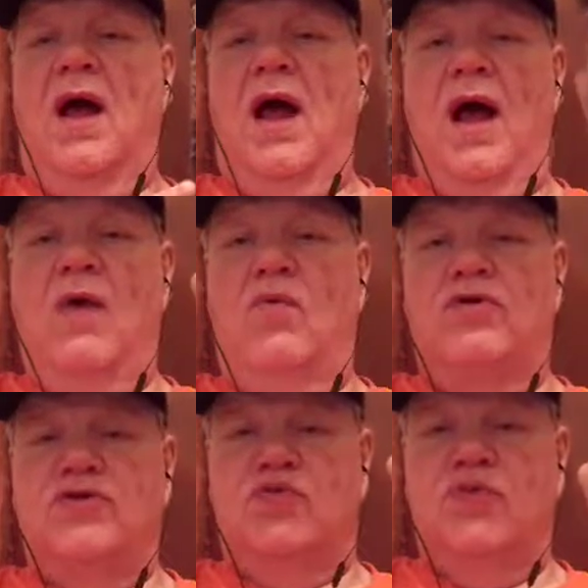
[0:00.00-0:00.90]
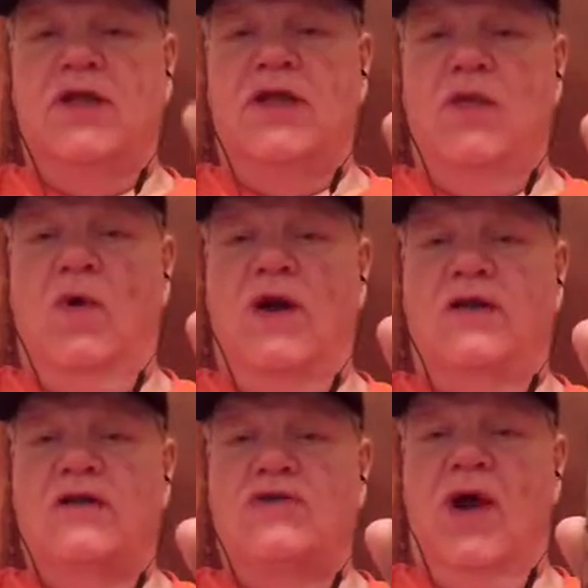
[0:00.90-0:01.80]
I was really
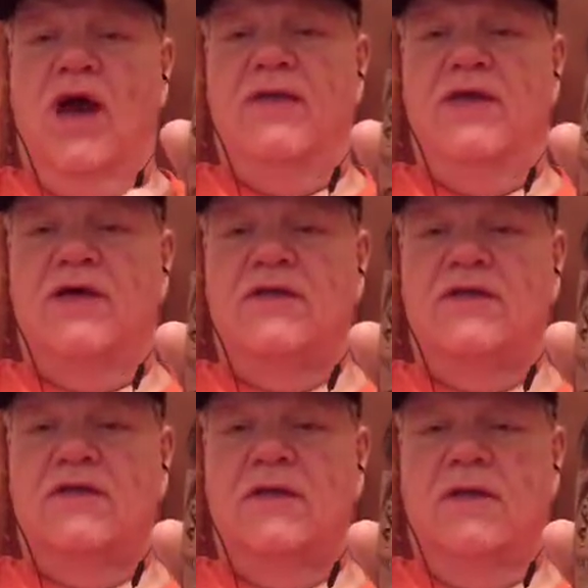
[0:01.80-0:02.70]
wanting to try this,